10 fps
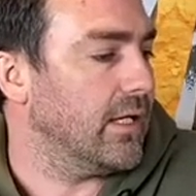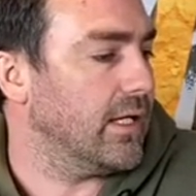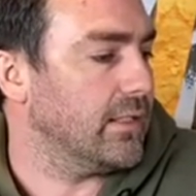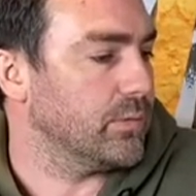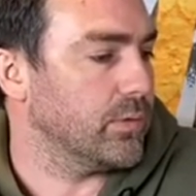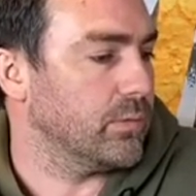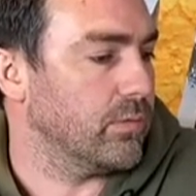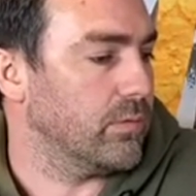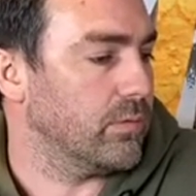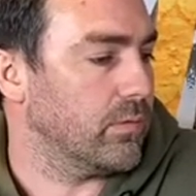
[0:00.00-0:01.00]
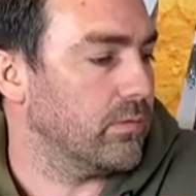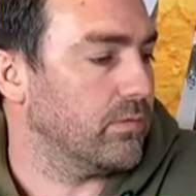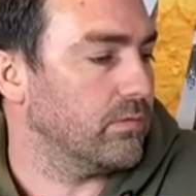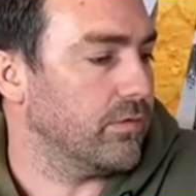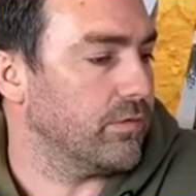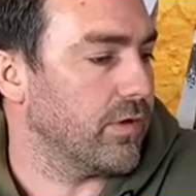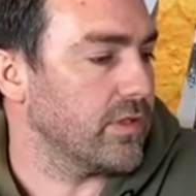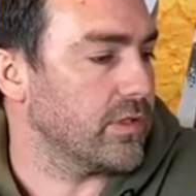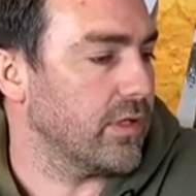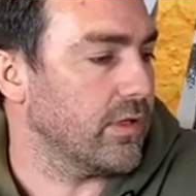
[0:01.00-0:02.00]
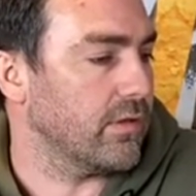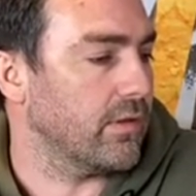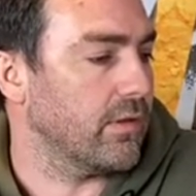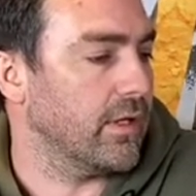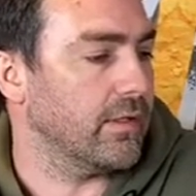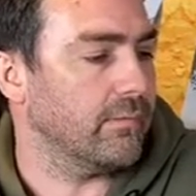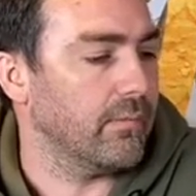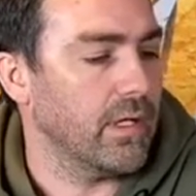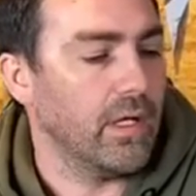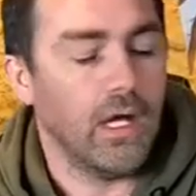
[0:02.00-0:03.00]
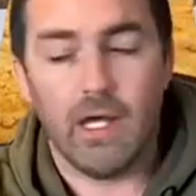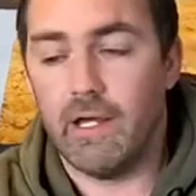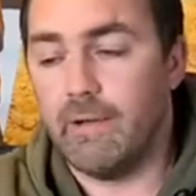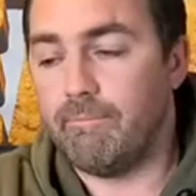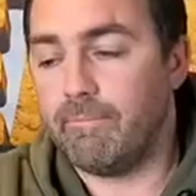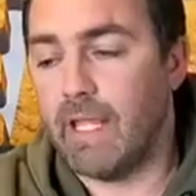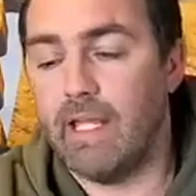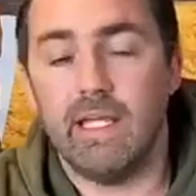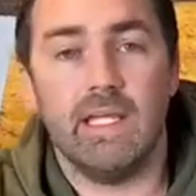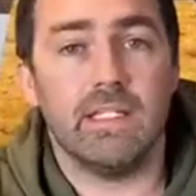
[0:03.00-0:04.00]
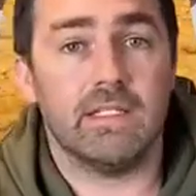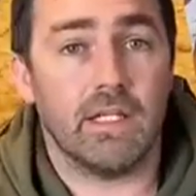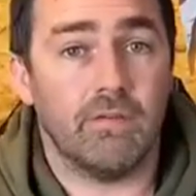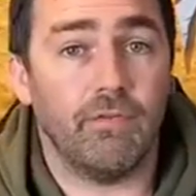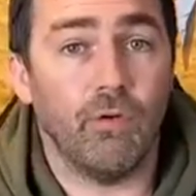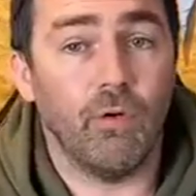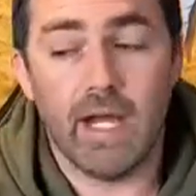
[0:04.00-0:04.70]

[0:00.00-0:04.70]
And we will refresh that there. It is for